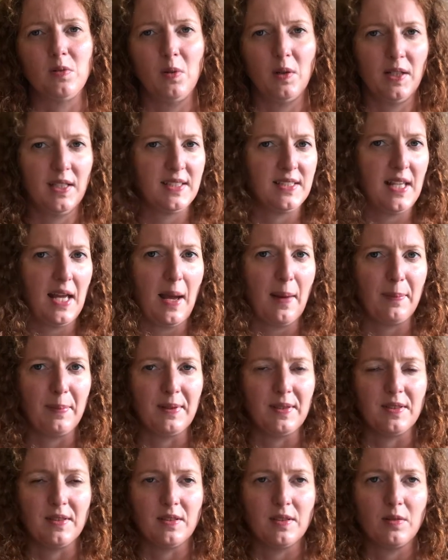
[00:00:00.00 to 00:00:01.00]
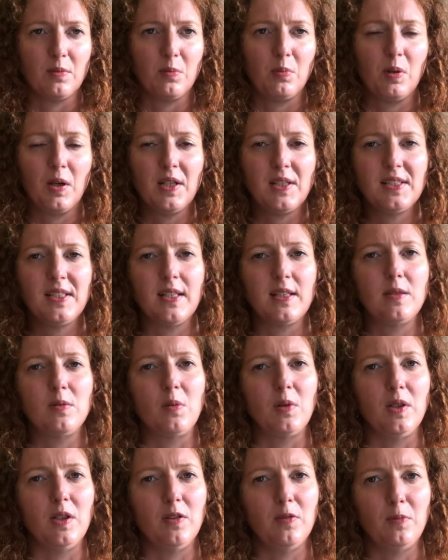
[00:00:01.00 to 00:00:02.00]
what has happened,
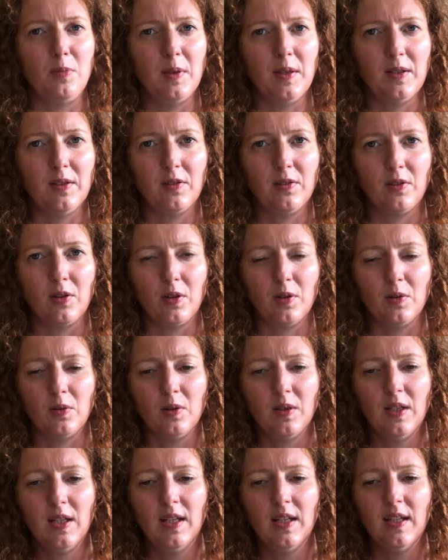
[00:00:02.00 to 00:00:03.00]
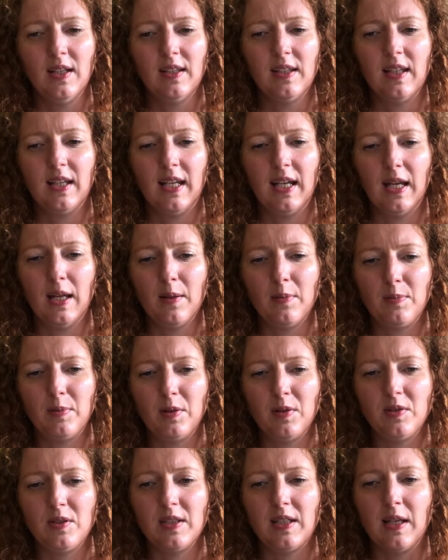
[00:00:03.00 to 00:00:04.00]
process what you've been through, that help
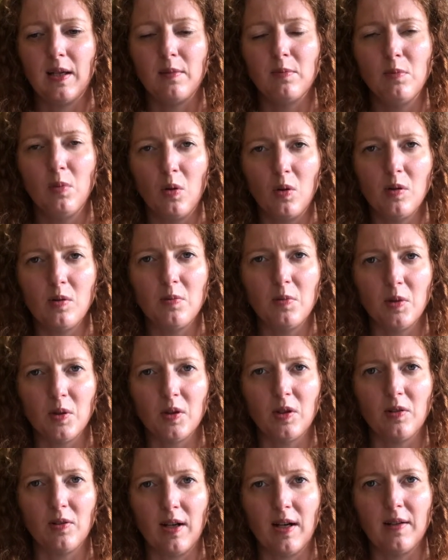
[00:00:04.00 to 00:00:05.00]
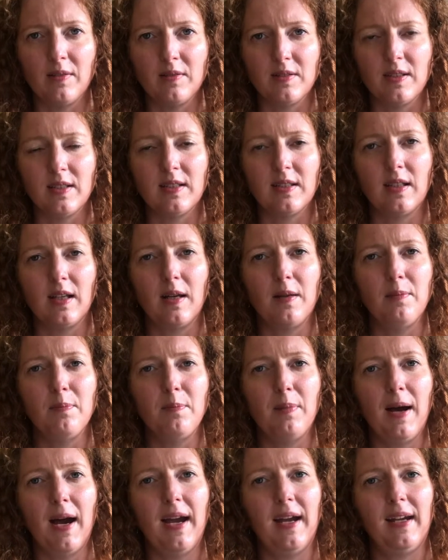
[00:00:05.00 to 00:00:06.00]
you to get more and more grounded
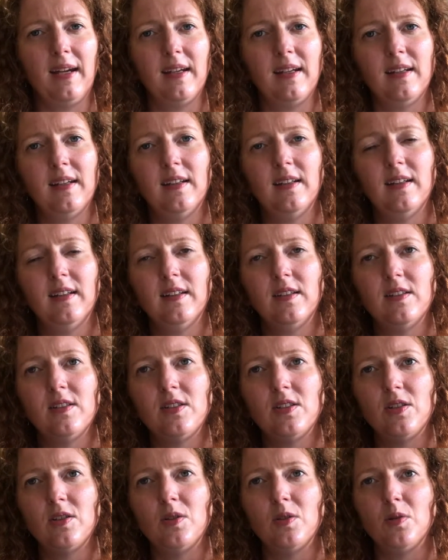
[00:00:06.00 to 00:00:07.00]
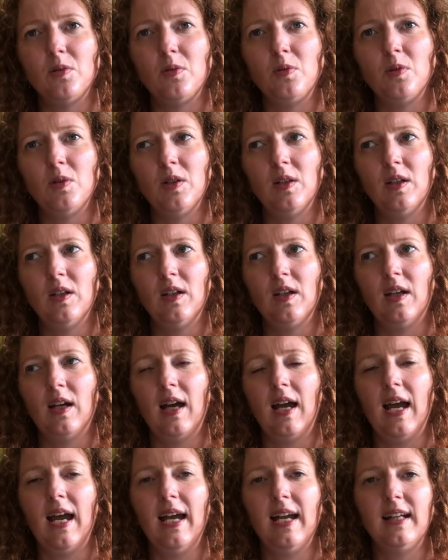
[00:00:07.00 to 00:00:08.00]
and back to
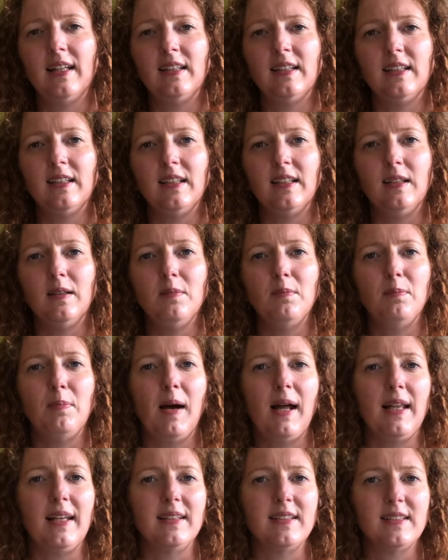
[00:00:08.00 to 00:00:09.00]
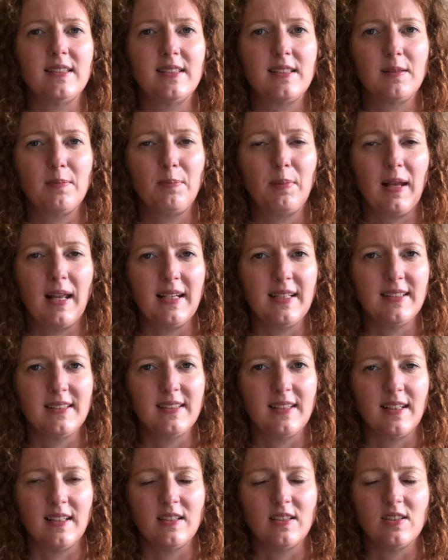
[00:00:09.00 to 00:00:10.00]
a healthy, balanced
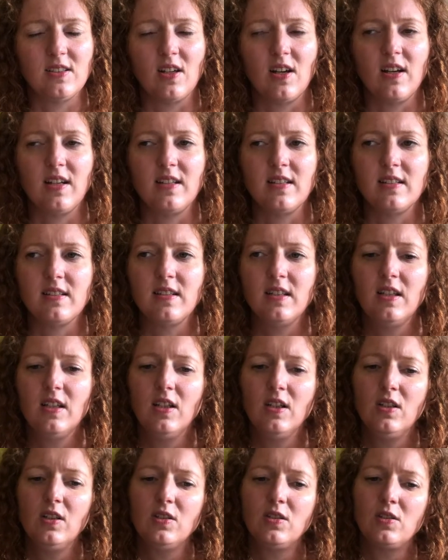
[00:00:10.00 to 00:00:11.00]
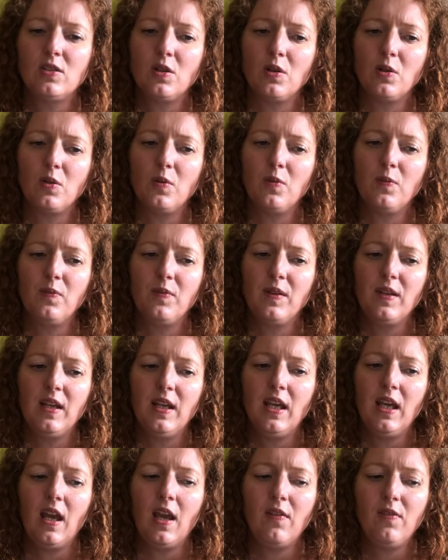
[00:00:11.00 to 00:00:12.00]
place inside. So
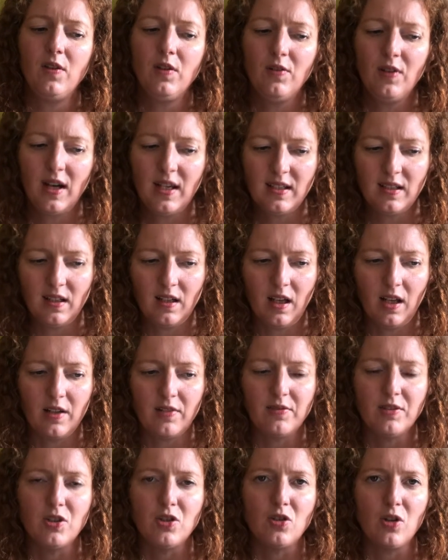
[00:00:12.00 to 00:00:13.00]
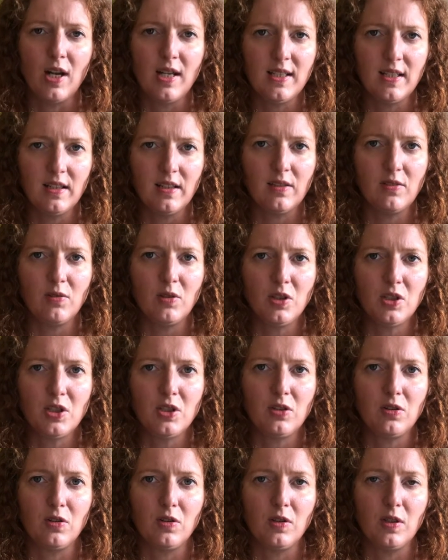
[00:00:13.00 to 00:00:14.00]
if you've had a lot of adrenaline
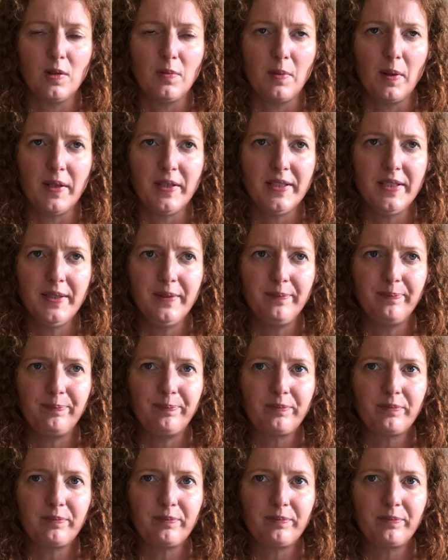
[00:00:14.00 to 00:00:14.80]
rush through your body,